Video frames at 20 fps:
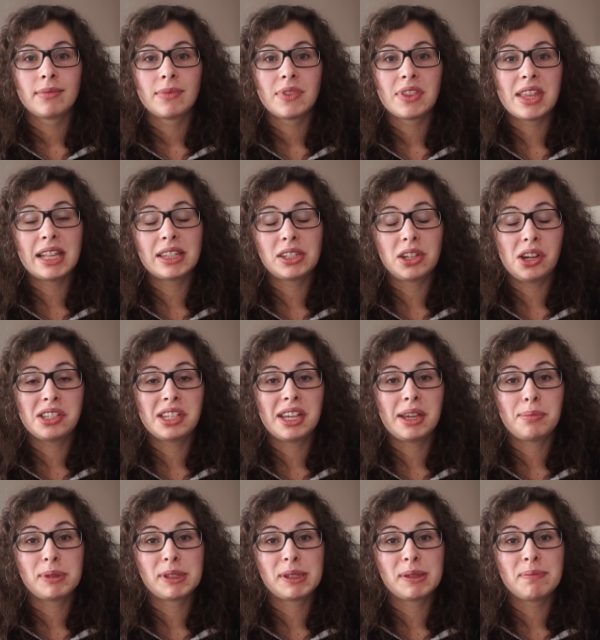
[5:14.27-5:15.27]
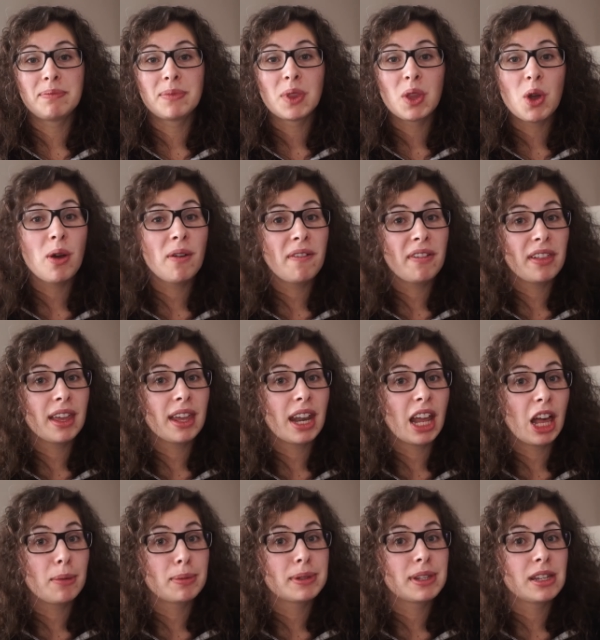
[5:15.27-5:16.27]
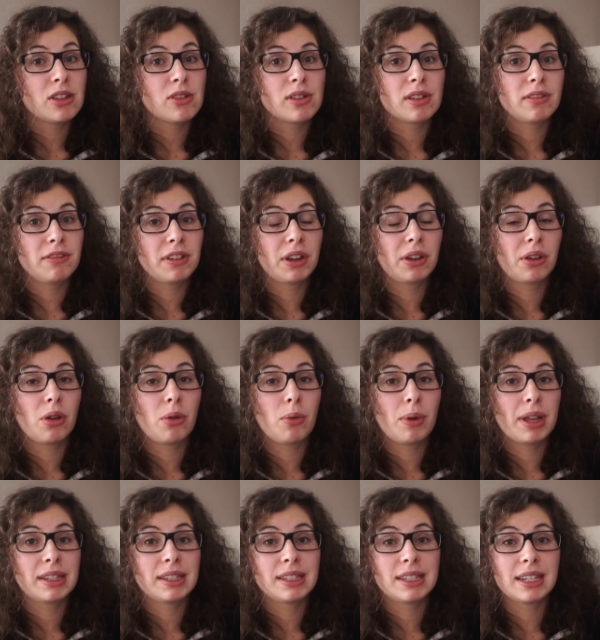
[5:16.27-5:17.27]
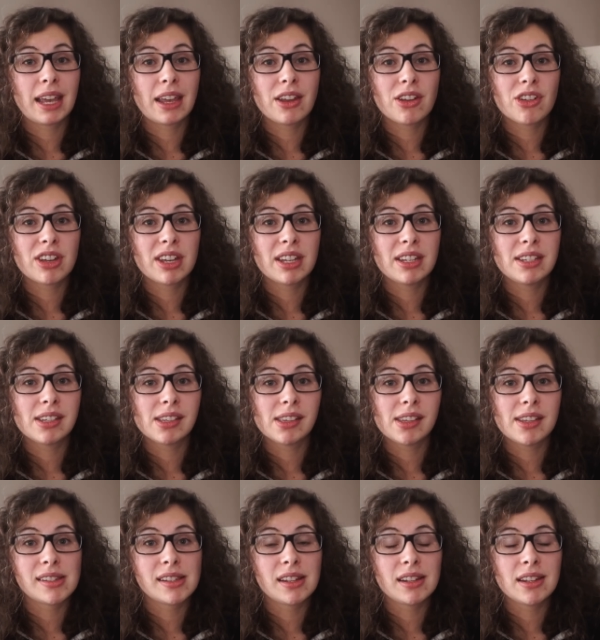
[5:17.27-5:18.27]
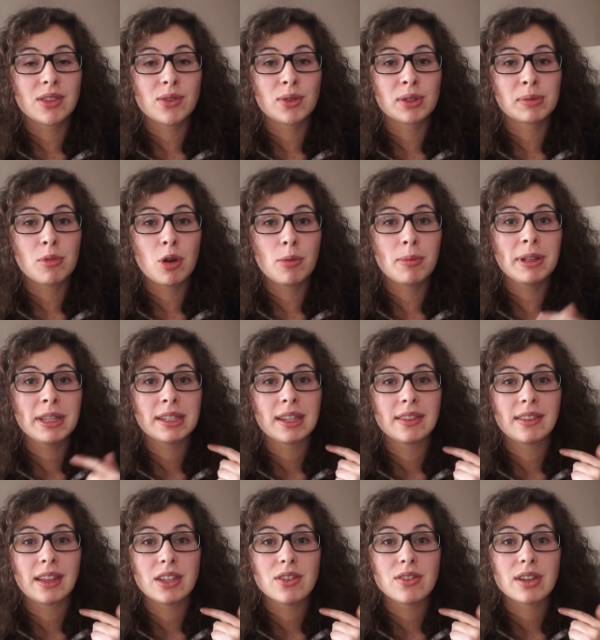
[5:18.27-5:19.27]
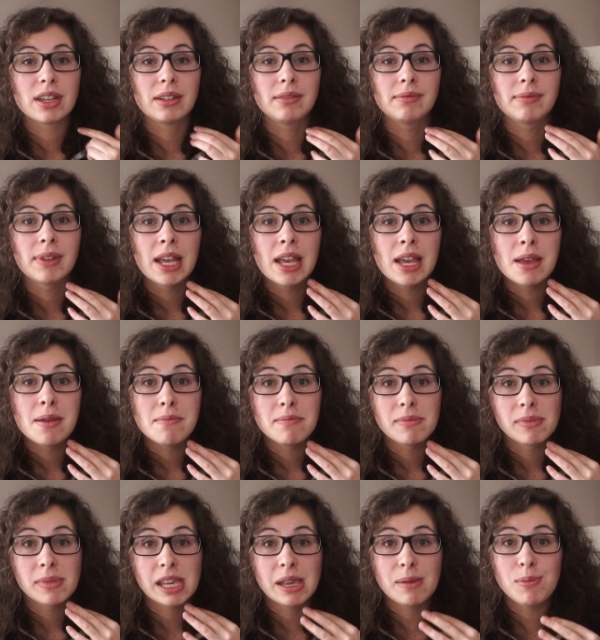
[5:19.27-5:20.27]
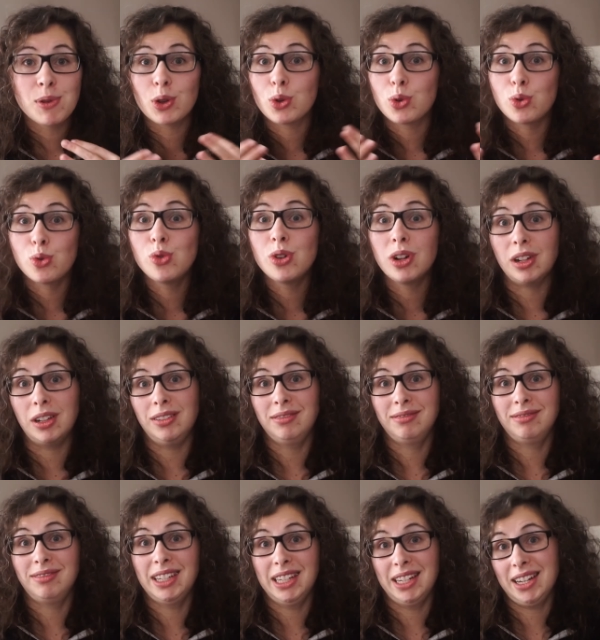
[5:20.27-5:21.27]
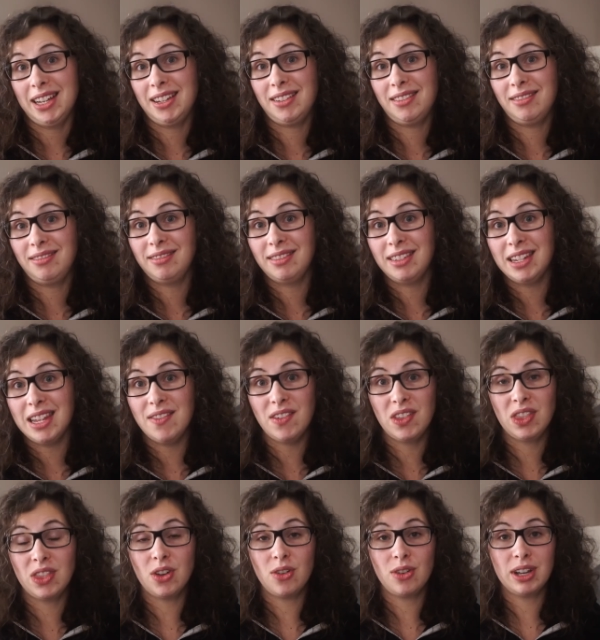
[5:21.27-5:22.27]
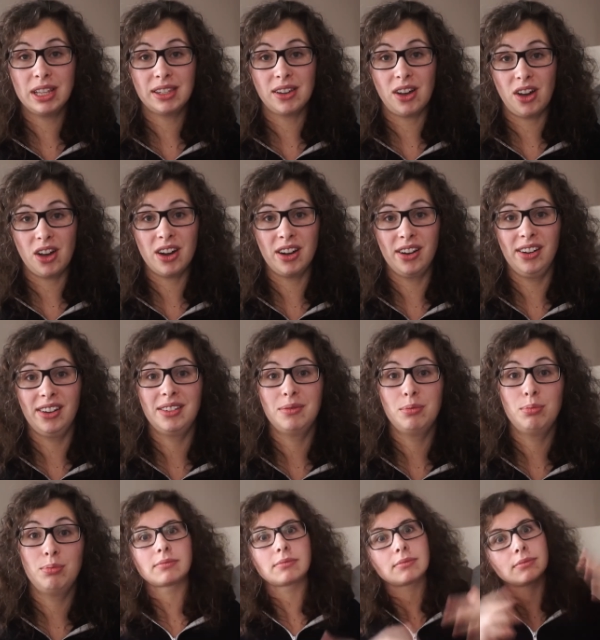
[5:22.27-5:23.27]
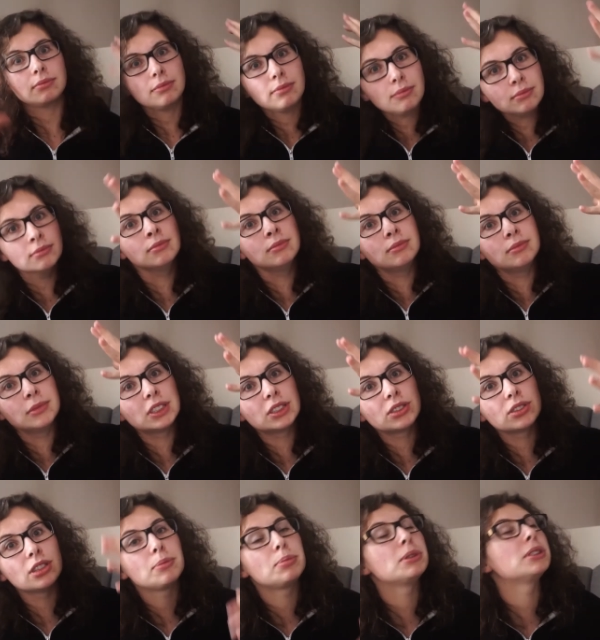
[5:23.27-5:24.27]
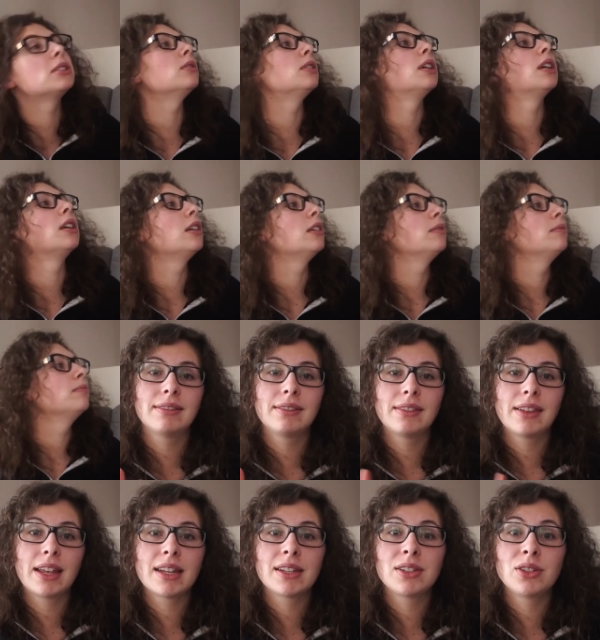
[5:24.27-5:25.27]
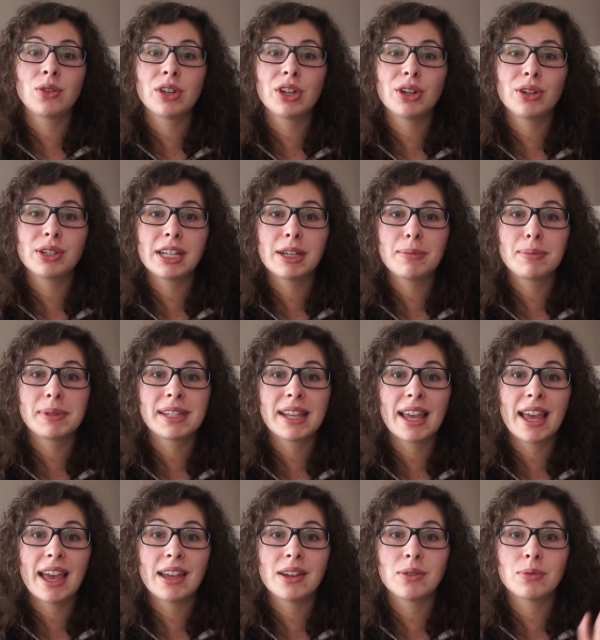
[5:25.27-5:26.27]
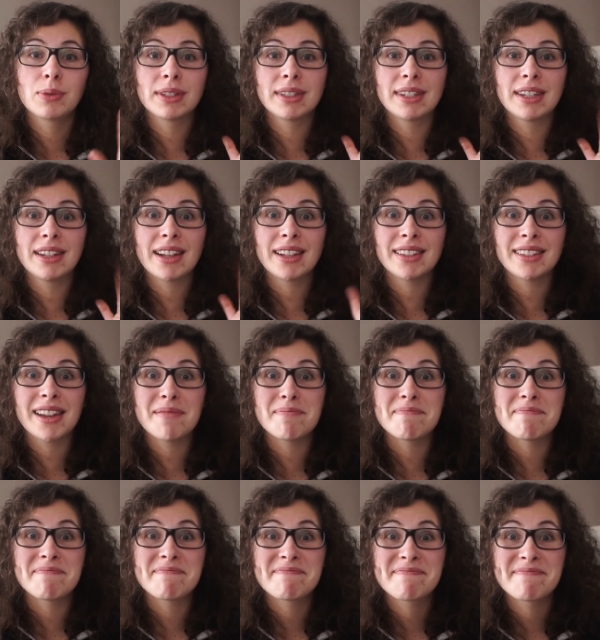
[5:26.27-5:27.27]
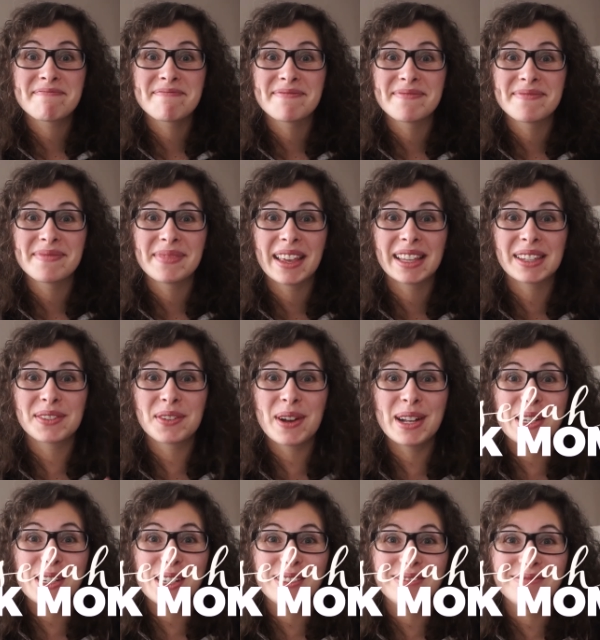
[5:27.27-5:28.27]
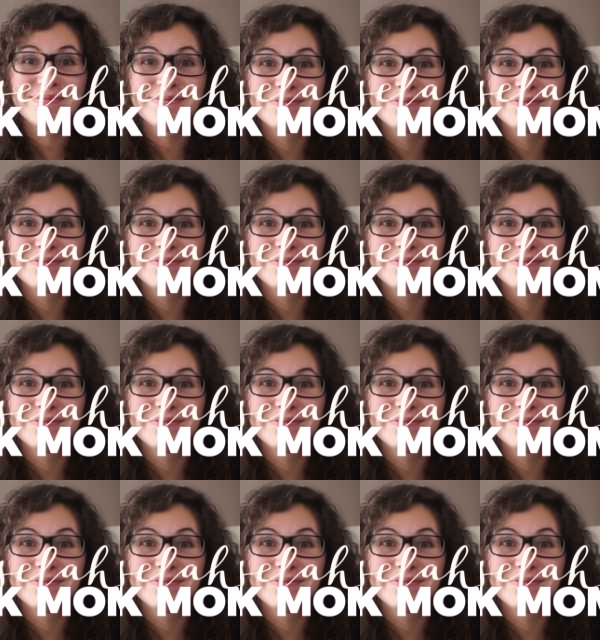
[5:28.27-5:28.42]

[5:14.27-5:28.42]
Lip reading: That's our tips. Hopefully it helps and you can figure out ways to get your kid to listen in those moments, and that you can keep your cool in it, even though it's hard. This should not be so hard. Let us know your tips and we'll see you next time. Thanks for watching.